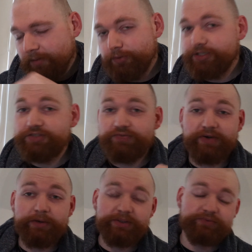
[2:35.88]
But it's
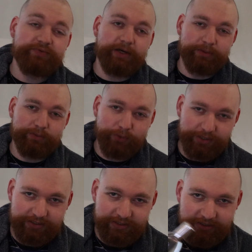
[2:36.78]
very, very
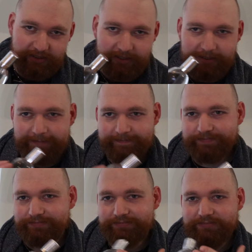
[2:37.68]
weak.
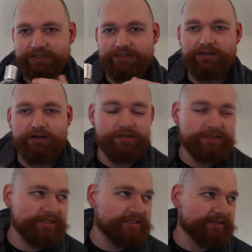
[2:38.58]
It
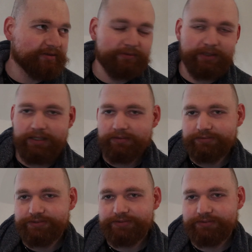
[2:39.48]
lasts
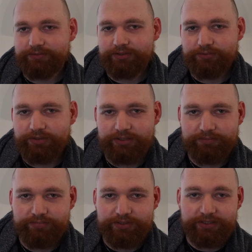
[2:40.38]
around, what will
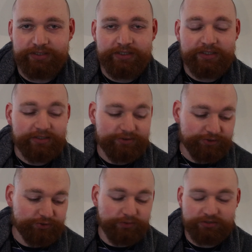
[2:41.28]
it be,
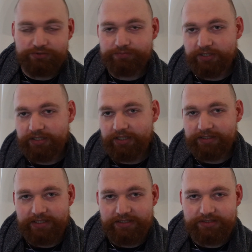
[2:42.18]
just one spray, I
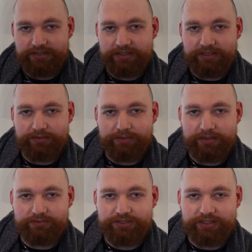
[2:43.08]
guess,
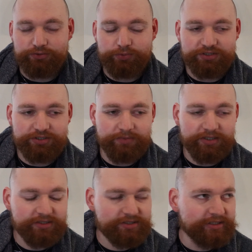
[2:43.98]
around 10-20
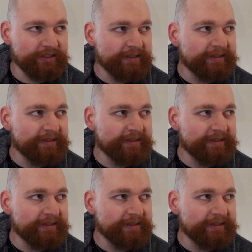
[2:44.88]
minutes.